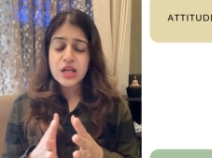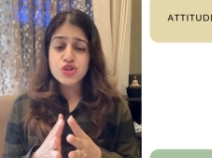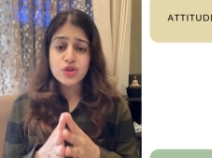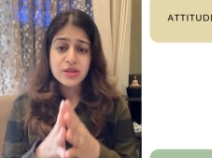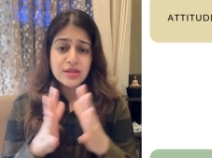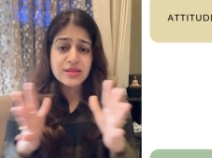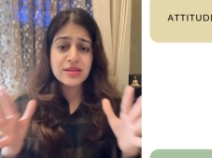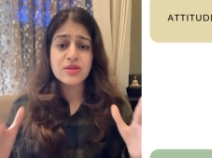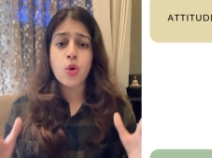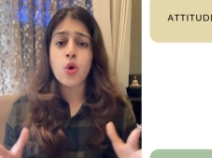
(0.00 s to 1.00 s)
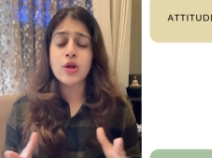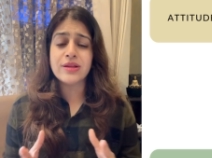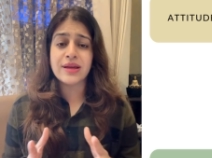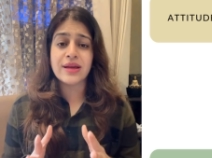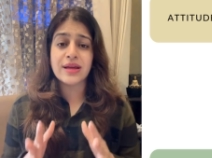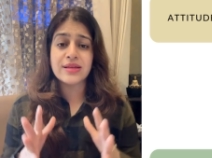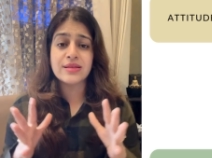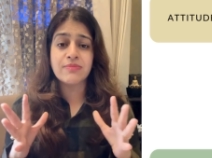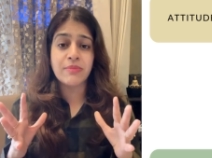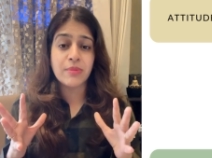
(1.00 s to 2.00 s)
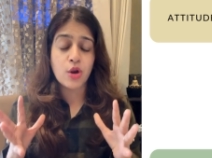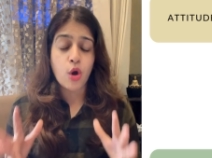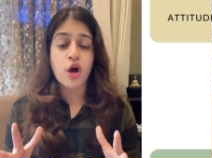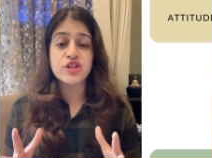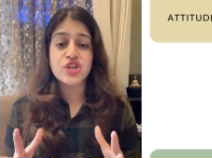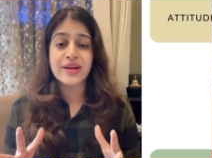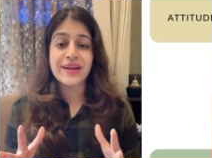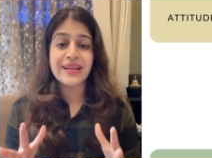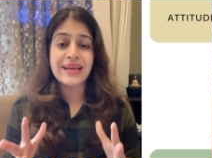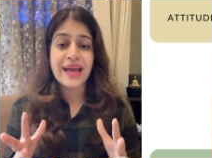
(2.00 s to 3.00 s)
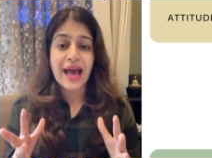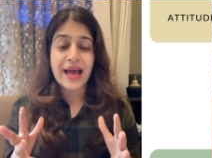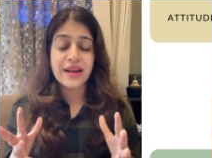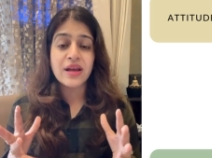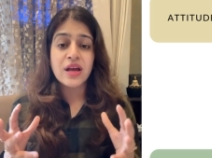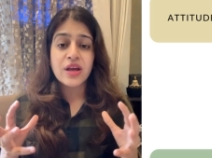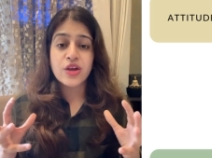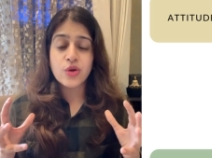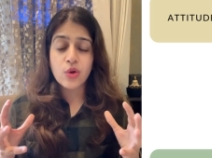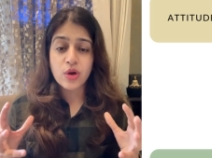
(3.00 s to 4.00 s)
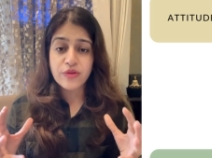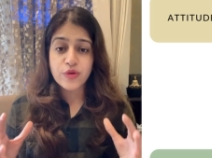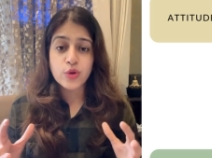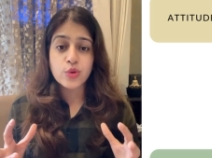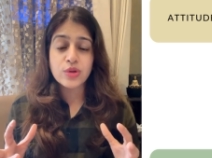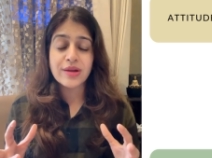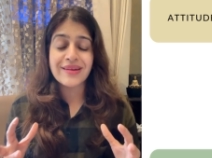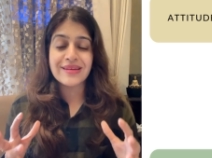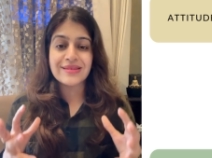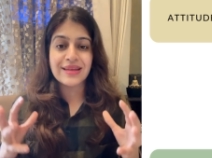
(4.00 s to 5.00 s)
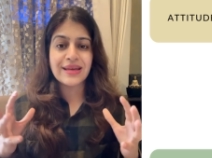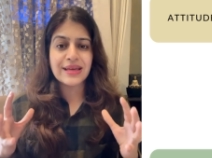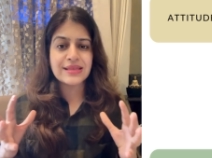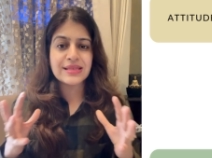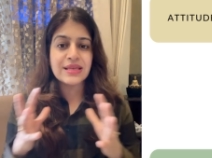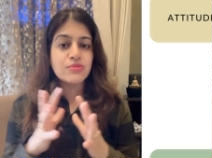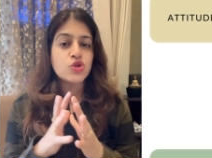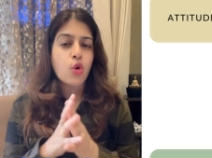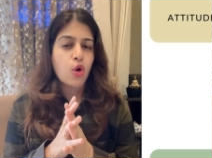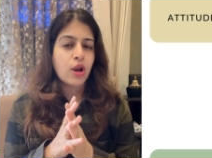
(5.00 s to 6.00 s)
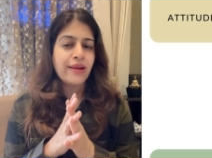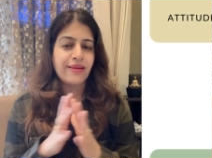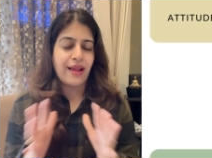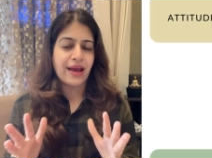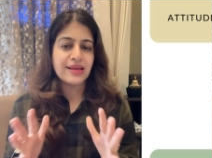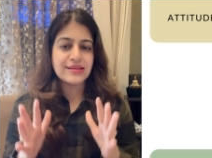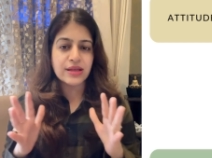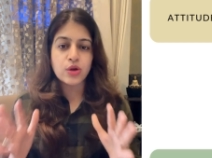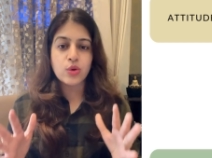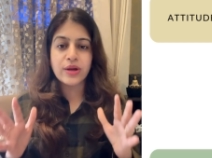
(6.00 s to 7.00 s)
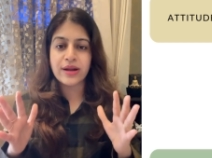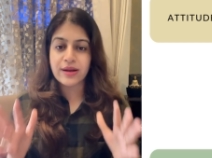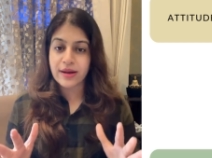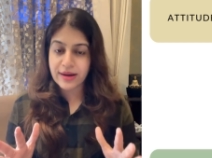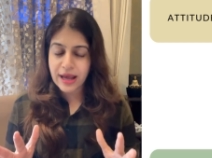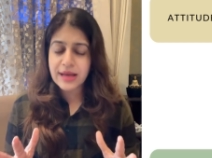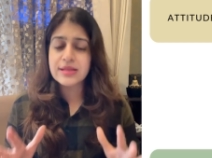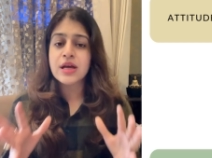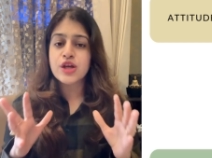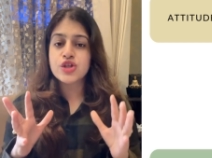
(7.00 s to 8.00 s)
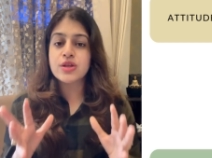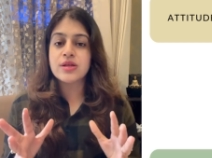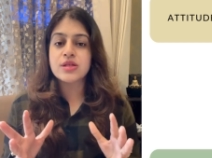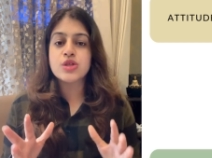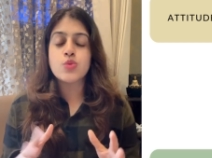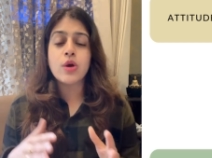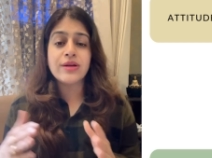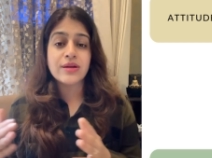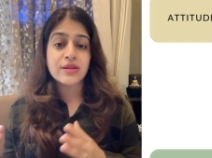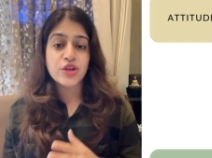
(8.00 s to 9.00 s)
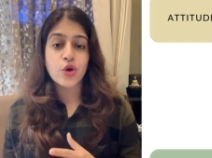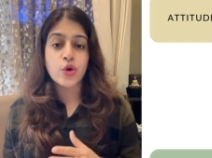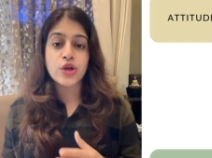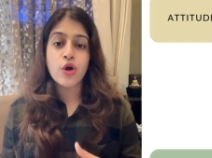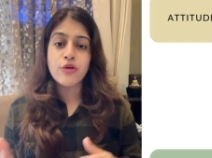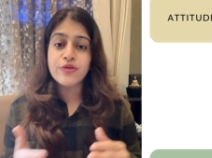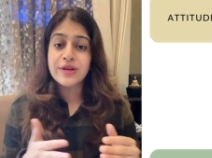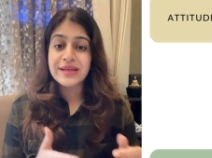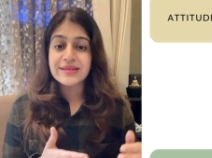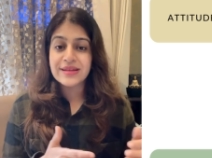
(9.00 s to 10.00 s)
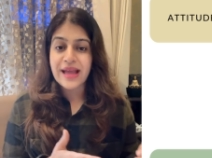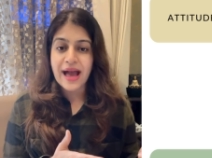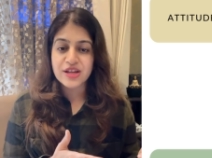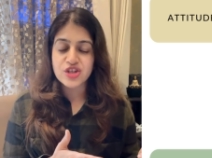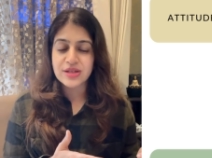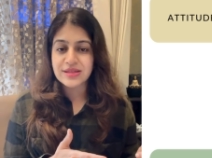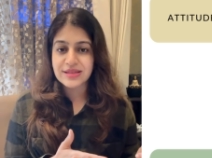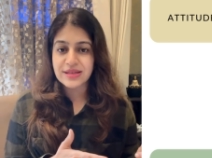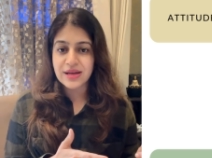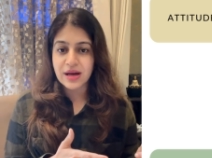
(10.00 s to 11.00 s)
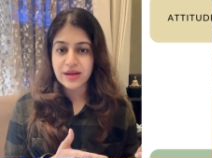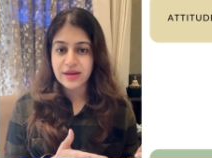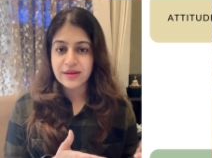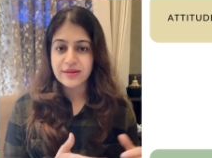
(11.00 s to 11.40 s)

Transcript: So this is the whole thing is logically and, you know, if you do the reasoning, it seems all nice and good and correct. So this is what theory of reasoned action is, T R A.